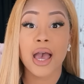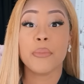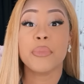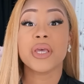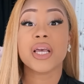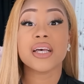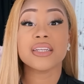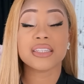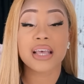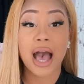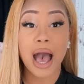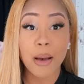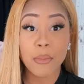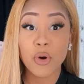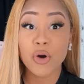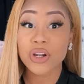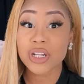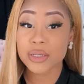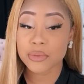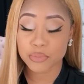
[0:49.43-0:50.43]
because I'm
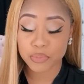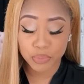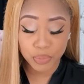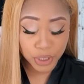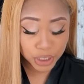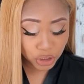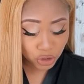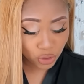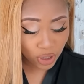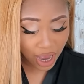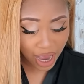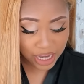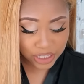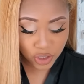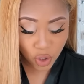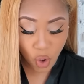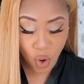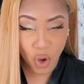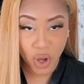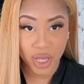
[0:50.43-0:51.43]
going to put you guys
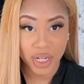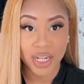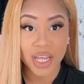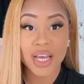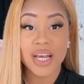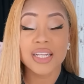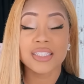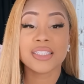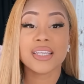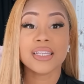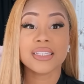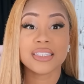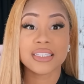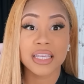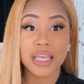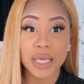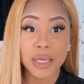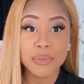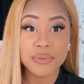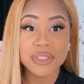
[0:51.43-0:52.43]
on to
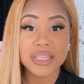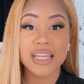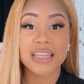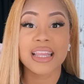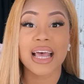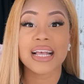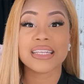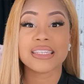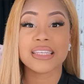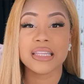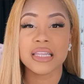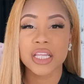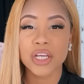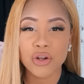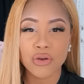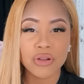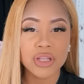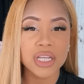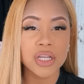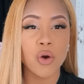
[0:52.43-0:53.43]
tips that's
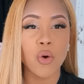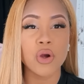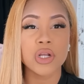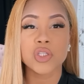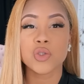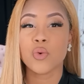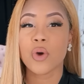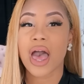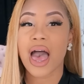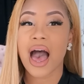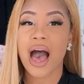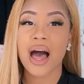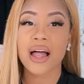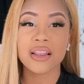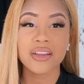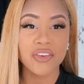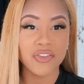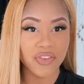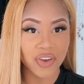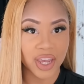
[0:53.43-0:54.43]
literally going to
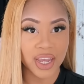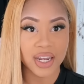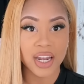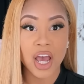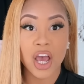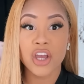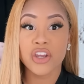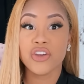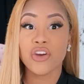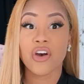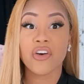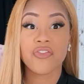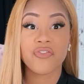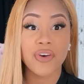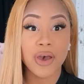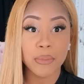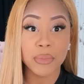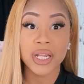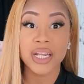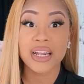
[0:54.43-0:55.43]
elevate your
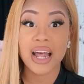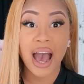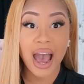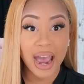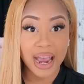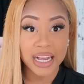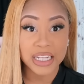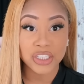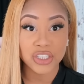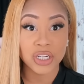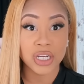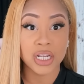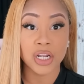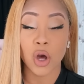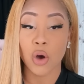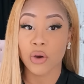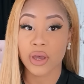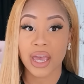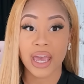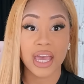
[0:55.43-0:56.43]
feminine hygiene,
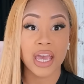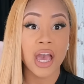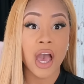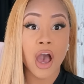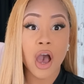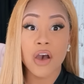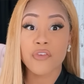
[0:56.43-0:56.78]
okay?